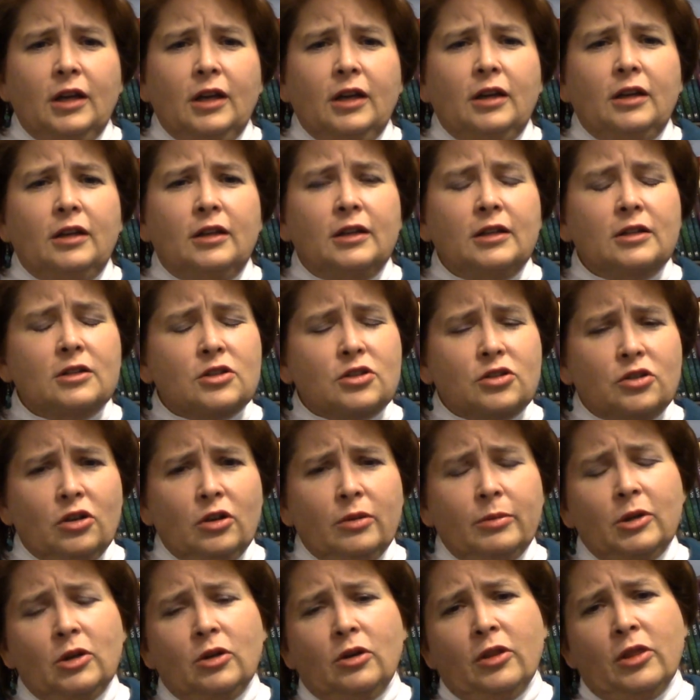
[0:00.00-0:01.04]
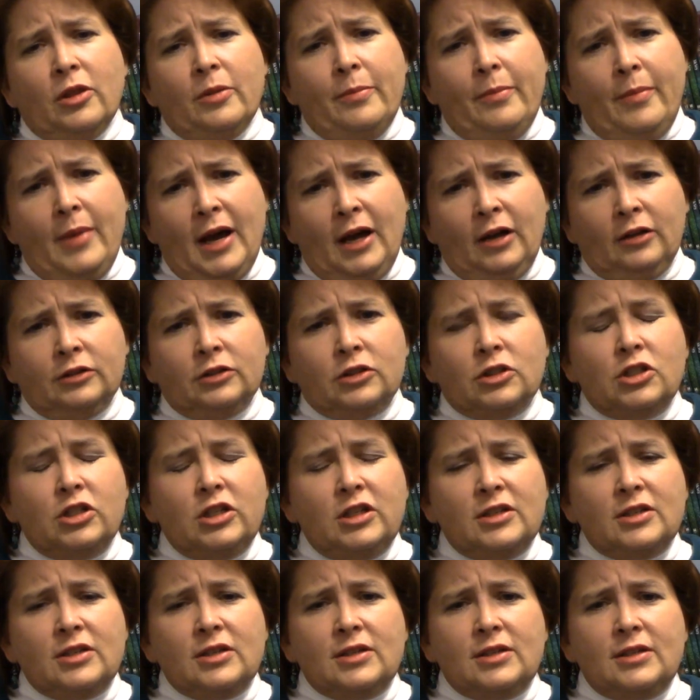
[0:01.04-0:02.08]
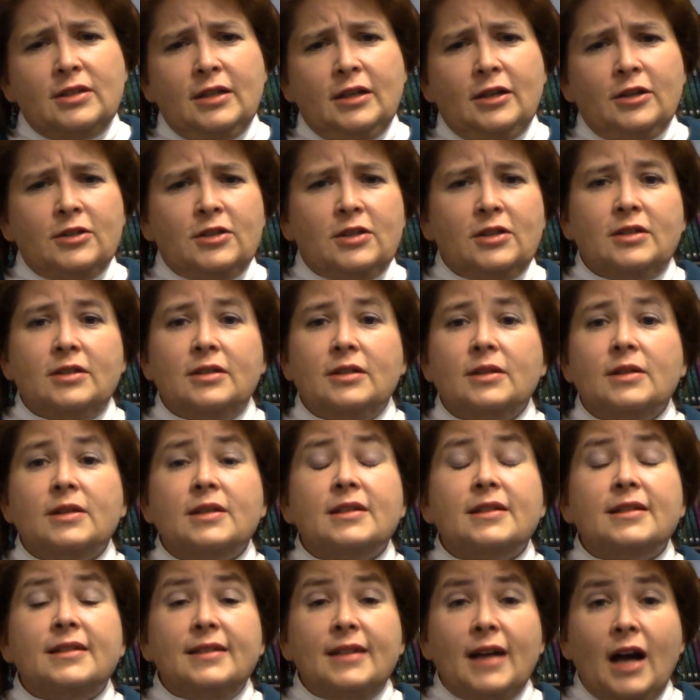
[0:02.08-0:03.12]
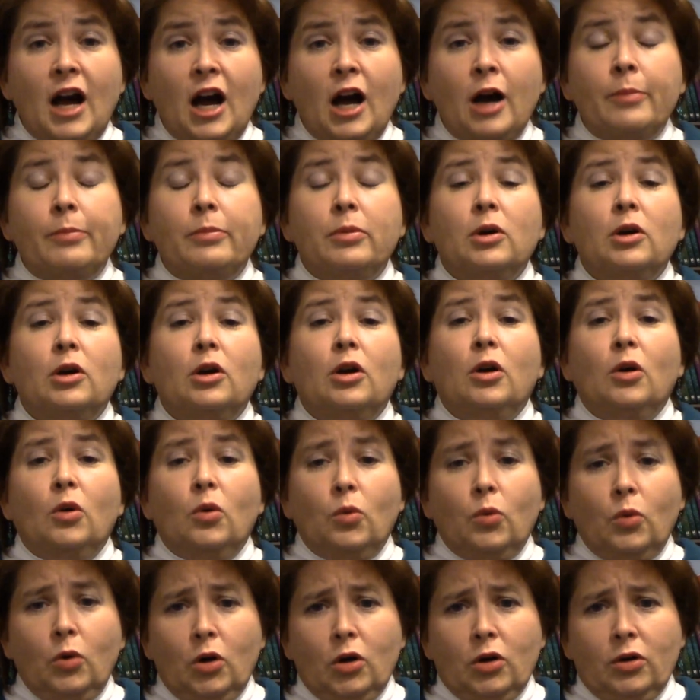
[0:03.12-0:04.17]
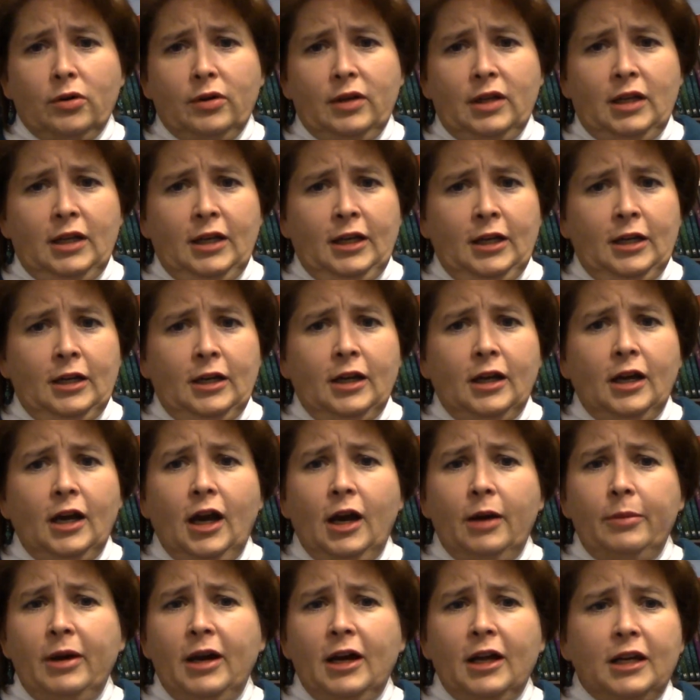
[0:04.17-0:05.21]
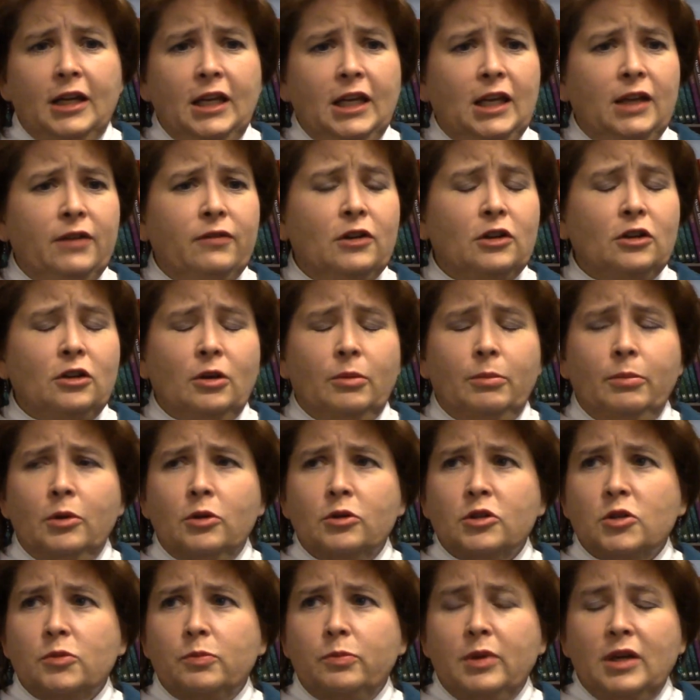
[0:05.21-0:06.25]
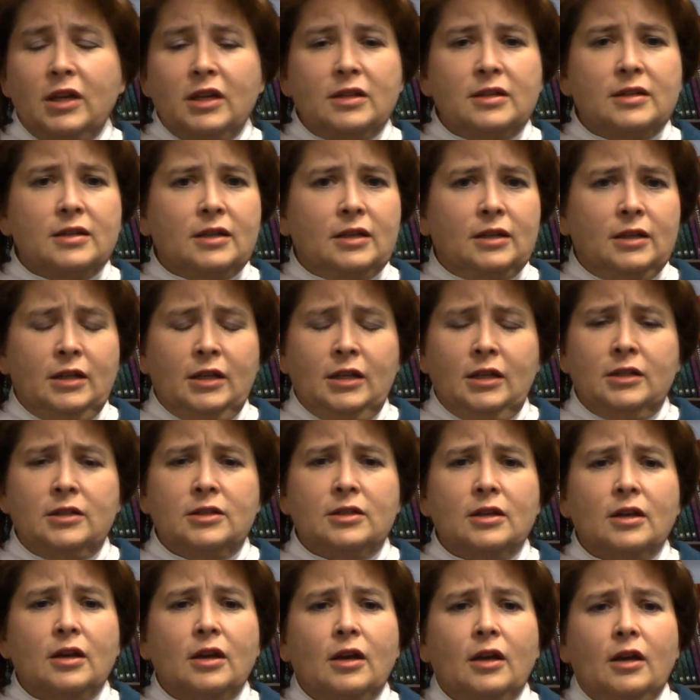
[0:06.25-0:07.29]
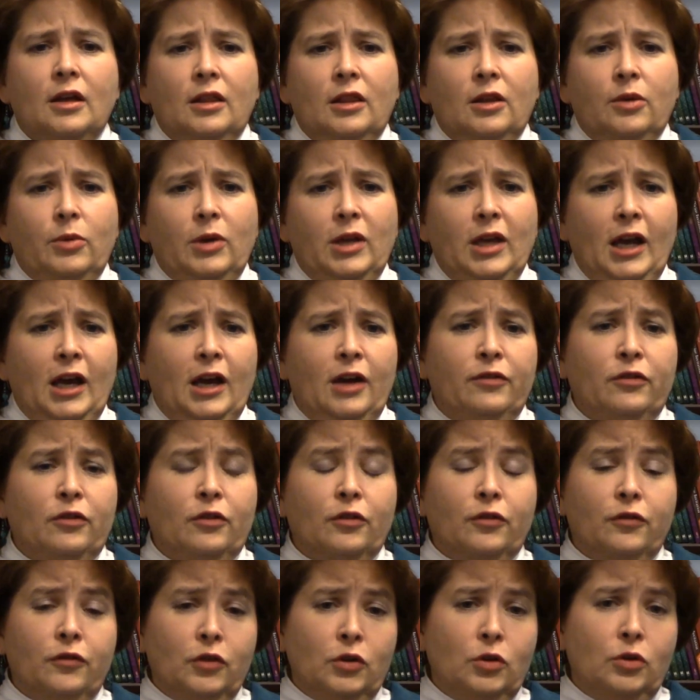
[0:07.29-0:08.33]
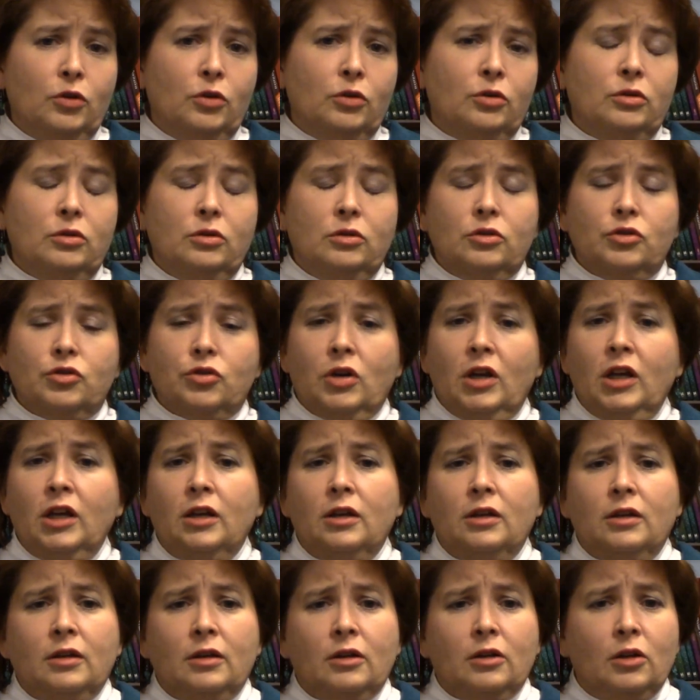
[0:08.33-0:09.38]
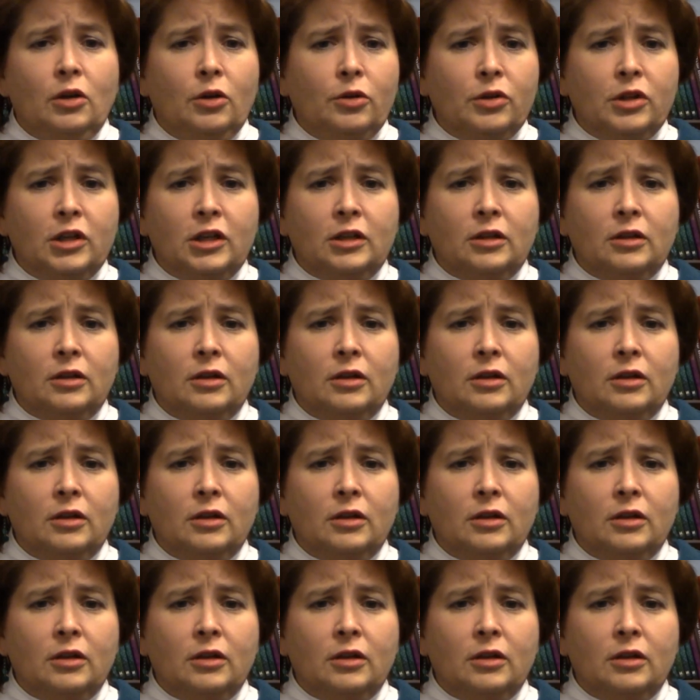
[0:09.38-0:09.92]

In his Sermon on the Mount, Jesus tells us to stop worrying about even the most basic needs that we have for food, drink, and clothing.